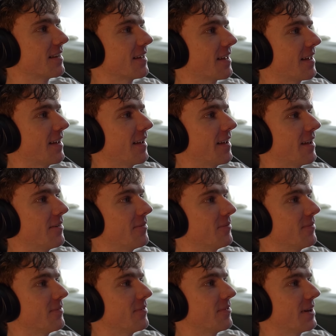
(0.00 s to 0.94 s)

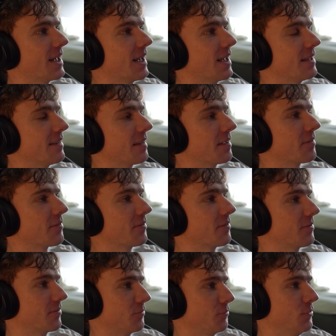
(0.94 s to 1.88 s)
Um, I think
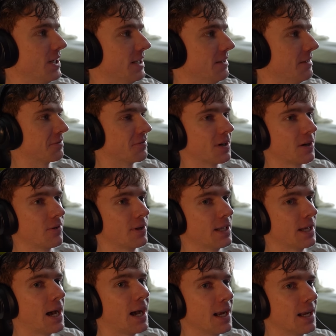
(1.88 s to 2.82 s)
we a
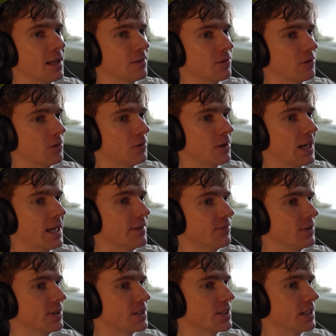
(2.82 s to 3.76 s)
very high-level
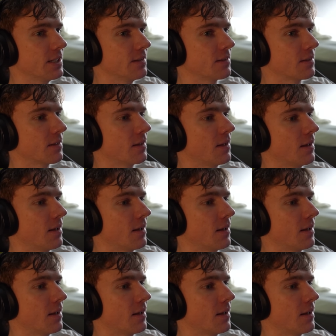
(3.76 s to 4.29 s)
anti-cheat